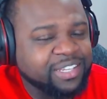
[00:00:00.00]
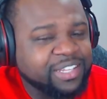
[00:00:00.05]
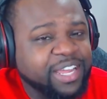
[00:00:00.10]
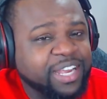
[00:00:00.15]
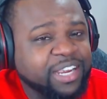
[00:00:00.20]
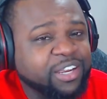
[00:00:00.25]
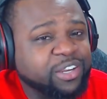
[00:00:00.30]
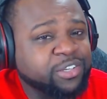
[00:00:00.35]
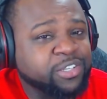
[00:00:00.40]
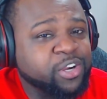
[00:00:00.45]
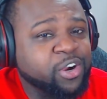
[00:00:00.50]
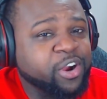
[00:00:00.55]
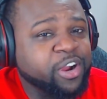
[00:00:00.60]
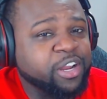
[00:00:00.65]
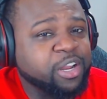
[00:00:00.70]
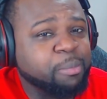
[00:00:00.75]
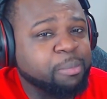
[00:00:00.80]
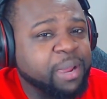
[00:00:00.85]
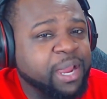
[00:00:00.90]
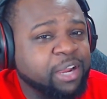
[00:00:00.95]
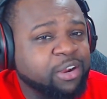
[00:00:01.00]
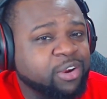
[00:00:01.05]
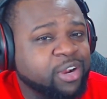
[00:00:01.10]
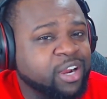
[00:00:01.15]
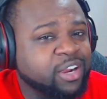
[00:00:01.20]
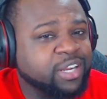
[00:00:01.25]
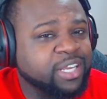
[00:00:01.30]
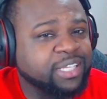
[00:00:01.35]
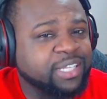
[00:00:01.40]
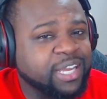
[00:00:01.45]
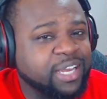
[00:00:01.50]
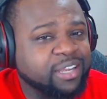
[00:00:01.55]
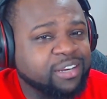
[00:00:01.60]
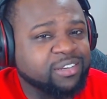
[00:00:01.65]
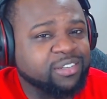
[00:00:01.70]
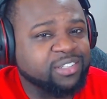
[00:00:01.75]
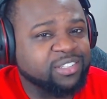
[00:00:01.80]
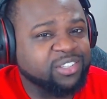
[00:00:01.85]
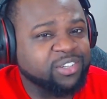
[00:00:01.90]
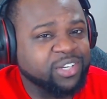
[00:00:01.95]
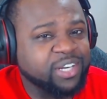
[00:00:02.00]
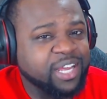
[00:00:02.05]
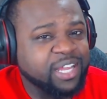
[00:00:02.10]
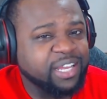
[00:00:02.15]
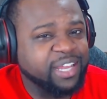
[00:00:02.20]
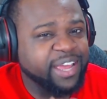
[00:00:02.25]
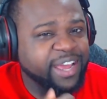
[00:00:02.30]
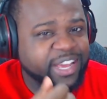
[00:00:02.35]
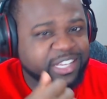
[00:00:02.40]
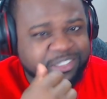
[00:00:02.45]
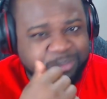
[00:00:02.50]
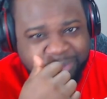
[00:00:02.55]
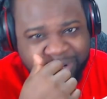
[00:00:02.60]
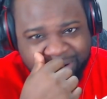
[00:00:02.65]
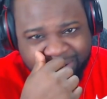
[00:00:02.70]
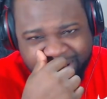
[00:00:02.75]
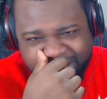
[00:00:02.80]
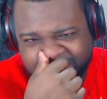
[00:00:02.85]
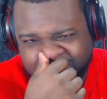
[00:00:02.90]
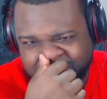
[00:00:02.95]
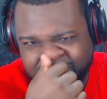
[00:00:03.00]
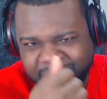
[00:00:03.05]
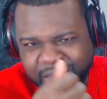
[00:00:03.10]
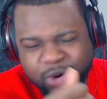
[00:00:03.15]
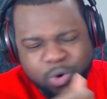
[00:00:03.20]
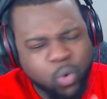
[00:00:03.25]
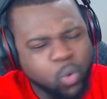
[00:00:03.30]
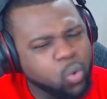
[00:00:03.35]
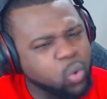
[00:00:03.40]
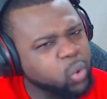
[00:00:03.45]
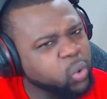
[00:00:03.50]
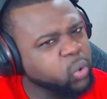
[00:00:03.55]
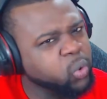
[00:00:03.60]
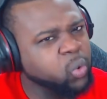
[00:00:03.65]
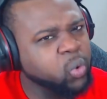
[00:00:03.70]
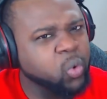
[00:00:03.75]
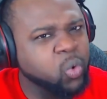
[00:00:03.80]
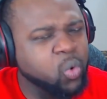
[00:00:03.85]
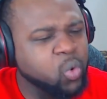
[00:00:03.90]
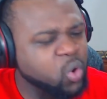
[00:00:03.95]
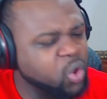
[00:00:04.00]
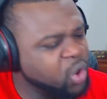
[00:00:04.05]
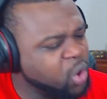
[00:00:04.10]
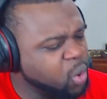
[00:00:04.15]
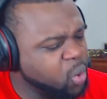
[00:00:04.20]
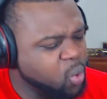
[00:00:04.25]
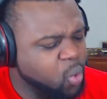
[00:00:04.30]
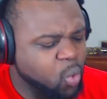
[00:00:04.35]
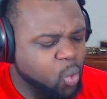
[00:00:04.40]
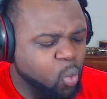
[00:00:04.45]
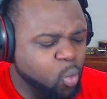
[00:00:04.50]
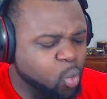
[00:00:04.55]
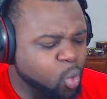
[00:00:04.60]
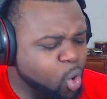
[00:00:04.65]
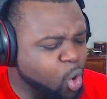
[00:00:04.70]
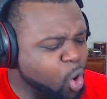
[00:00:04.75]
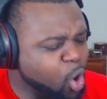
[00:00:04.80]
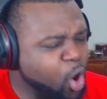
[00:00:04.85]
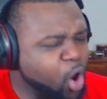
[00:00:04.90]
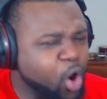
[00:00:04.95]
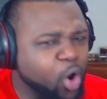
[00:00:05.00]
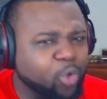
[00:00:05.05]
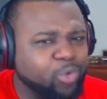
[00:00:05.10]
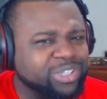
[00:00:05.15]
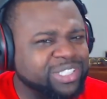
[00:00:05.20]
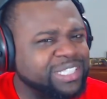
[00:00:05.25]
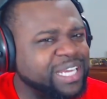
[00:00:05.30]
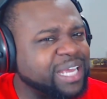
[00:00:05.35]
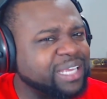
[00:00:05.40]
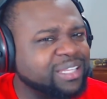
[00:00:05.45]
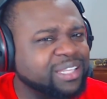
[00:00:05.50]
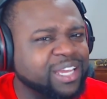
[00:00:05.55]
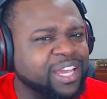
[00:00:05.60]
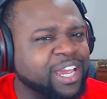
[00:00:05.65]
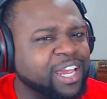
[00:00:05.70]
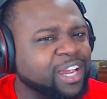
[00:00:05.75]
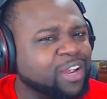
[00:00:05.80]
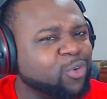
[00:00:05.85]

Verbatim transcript: That guitar in the background at that during that last bit right there. Woo, was that thing?